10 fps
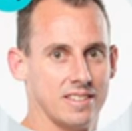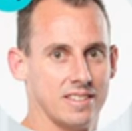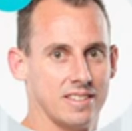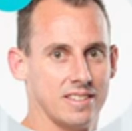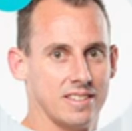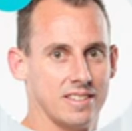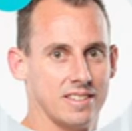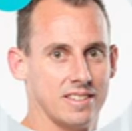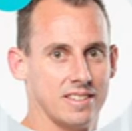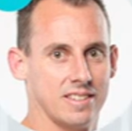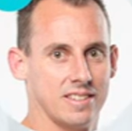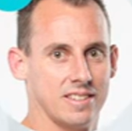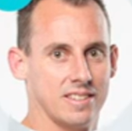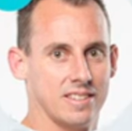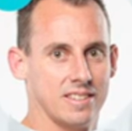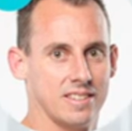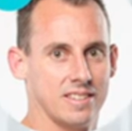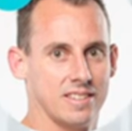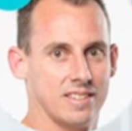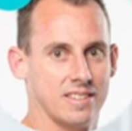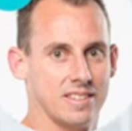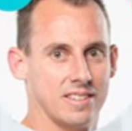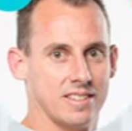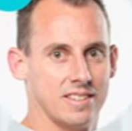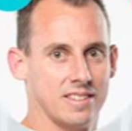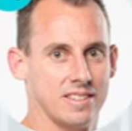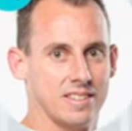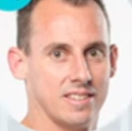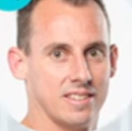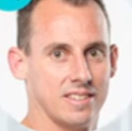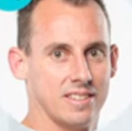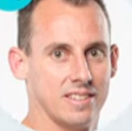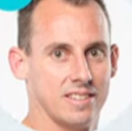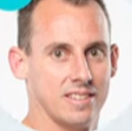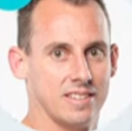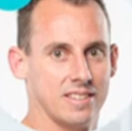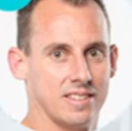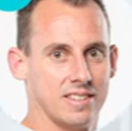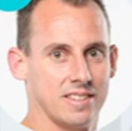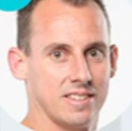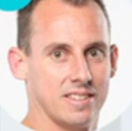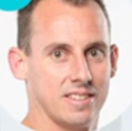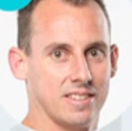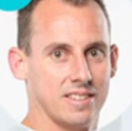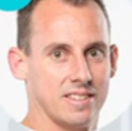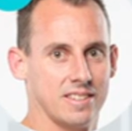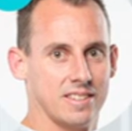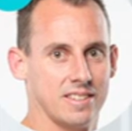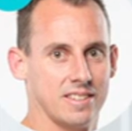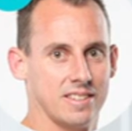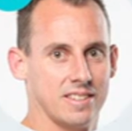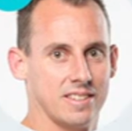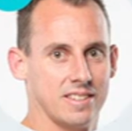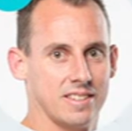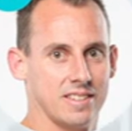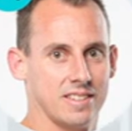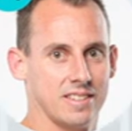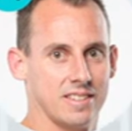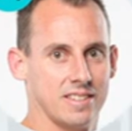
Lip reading: This person isn't speaking.